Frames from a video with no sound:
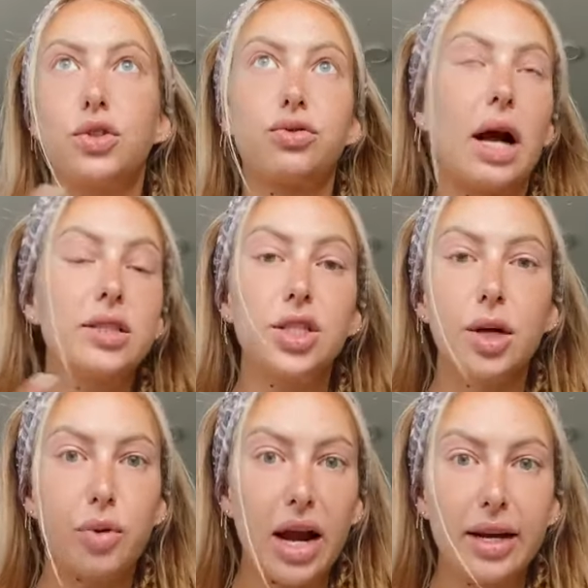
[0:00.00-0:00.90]
trust
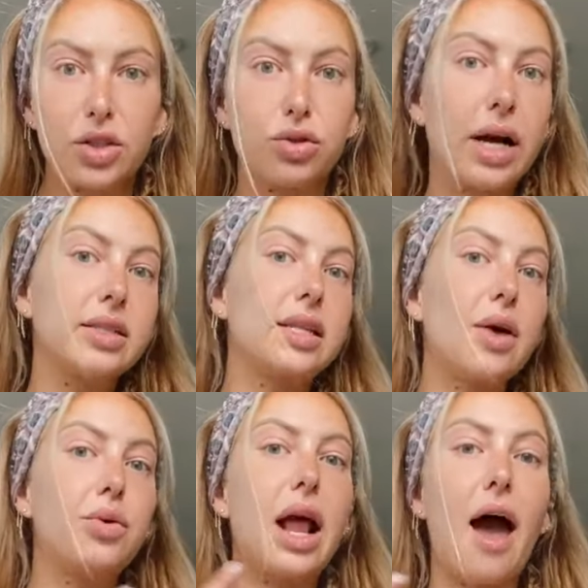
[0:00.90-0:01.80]
your brain. Trust
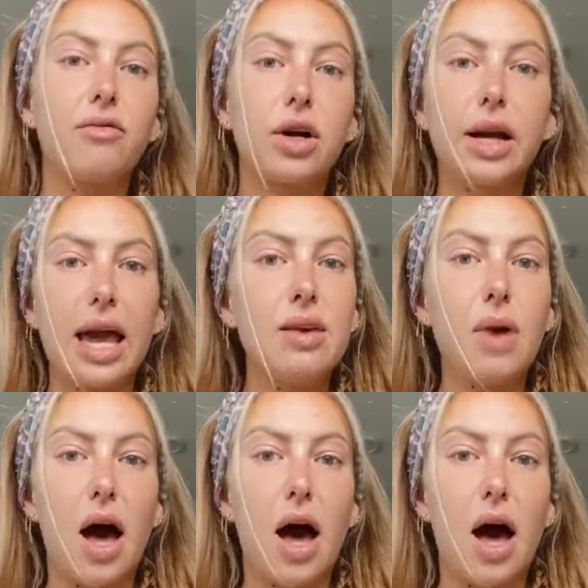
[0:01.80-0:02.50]
that whatever came